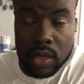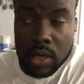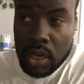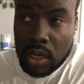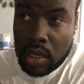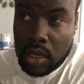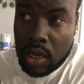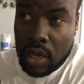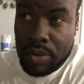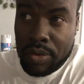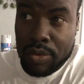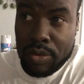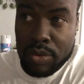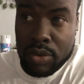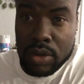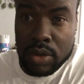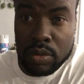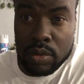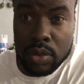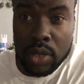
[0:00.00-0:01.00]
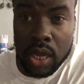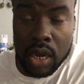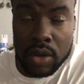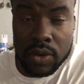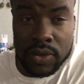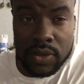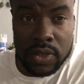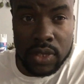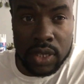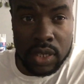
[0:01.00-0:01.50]
That I only way I
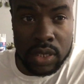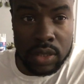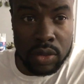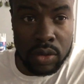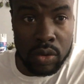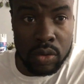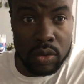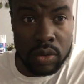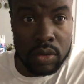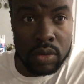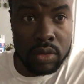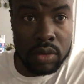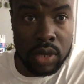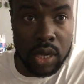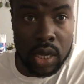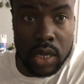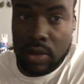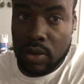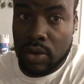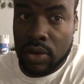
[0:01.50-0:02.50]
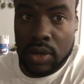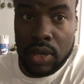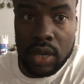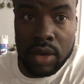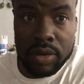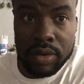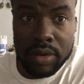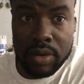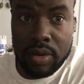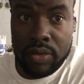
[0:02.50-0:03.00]
go stick it out. Cause it will
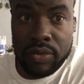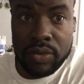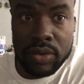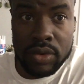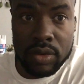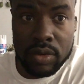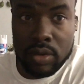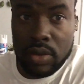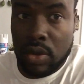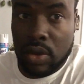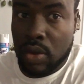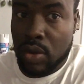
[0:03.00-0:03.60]
get rough, you know.